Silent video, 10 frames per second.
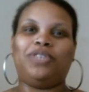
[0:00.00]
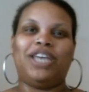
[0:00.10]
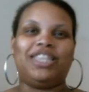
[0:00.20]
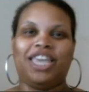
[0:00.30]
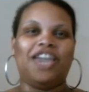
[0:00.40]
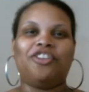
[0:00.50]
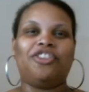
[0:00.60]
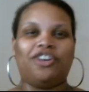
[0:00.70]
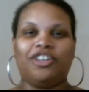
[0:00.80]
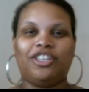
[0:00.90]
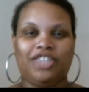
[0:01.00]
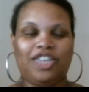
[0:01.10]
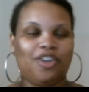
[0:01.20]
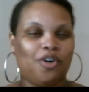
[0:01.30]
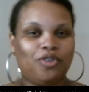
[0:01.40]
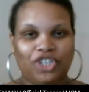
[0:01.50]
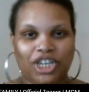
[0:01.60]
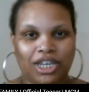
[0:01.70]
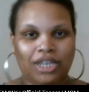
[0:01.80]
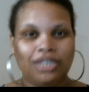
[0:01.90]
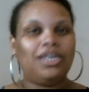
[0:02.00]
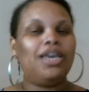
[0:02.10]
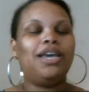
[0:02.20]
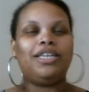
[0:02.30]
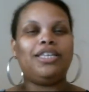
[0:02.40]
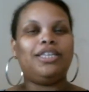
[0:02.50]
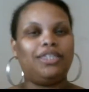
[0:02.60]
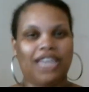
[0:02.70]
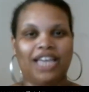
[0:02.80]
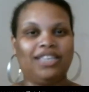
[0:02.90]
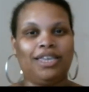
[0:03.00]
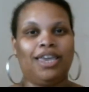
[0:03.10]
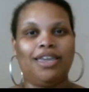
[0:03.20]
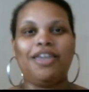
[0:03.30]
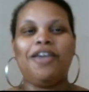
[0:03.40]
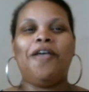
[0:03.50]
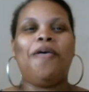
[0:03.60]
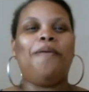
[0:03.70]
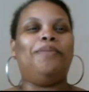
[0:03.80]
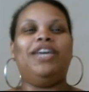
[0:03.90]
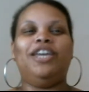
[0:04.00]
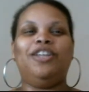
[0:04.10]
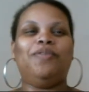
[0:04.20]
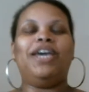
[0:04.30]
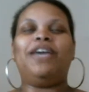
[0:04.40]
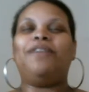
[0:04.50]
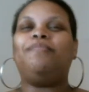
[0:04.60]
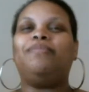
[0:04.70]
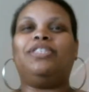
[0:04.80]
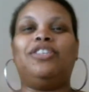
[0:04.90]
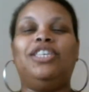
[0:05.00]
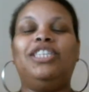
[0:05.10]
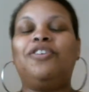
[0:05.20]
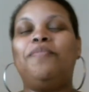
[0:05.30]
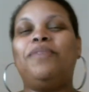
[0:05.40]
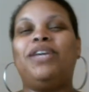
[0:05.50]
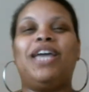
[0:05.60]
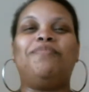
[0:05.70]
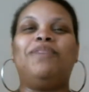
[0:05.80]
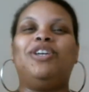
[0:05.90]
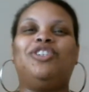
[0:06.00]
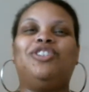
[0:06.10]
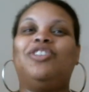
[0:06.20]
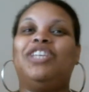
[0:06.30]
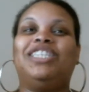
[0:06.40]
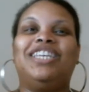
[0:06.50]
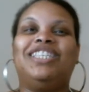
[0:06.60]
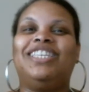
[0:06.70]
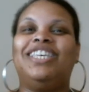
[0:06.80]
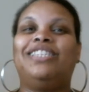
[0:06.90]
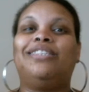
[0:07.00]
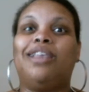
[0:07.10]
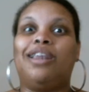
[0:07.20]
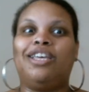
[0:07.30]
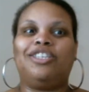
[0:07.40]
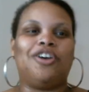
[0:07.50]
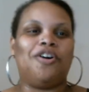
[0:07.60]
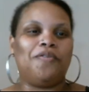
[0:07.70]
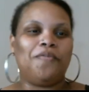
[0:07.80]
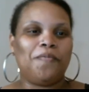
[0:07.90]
Like they're the OGs. That's it. But anyway, so this is going to be an animation, so let's get into this. Let's go.